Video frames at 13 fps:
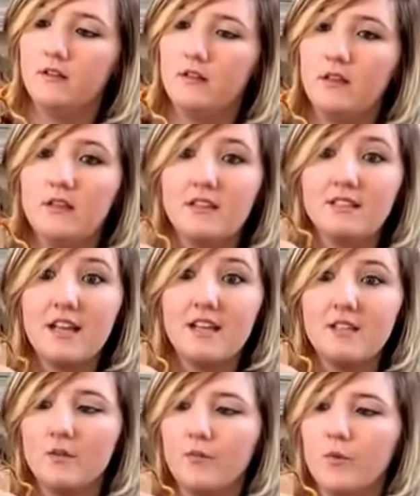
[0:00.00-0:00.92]
in this
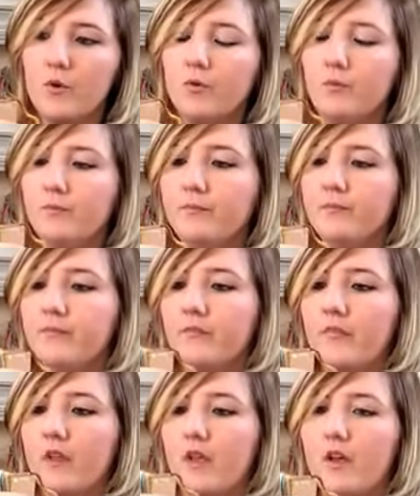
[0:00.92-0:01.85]
case the wool,
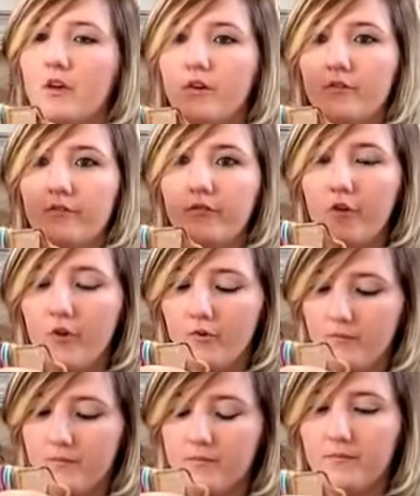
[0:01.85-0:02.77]

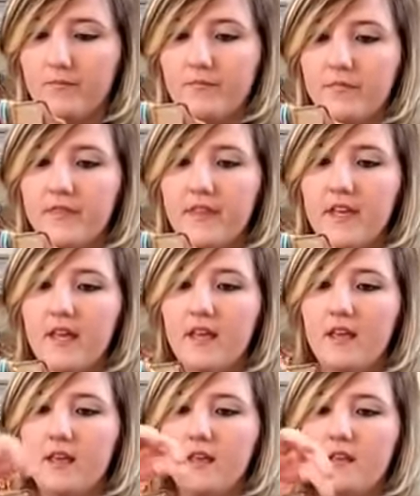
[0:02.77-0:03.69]
from
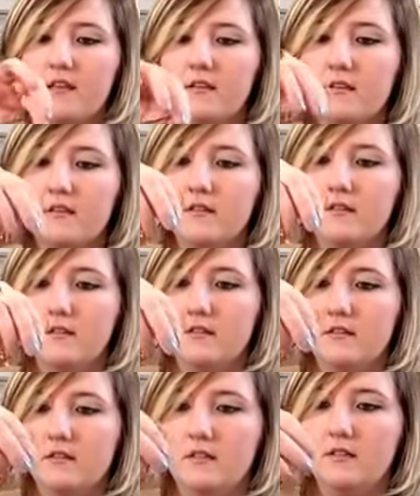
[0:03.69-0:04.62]
the
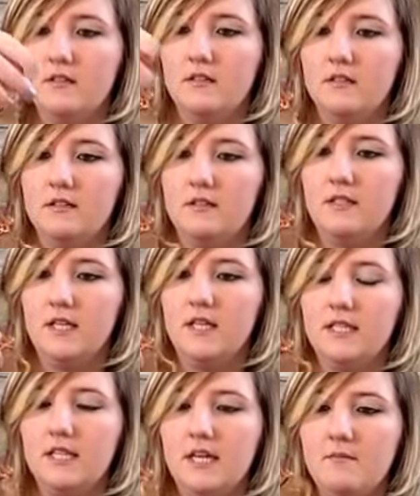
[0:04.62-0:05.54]
sticky
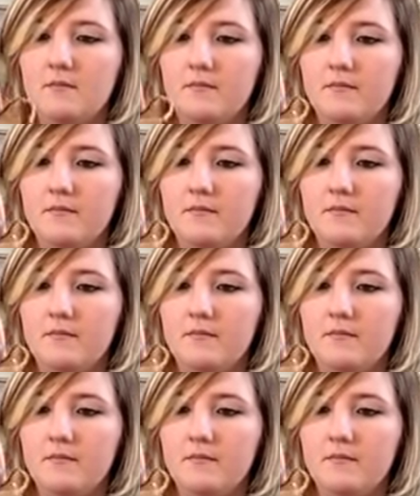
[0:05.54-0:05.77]
tape.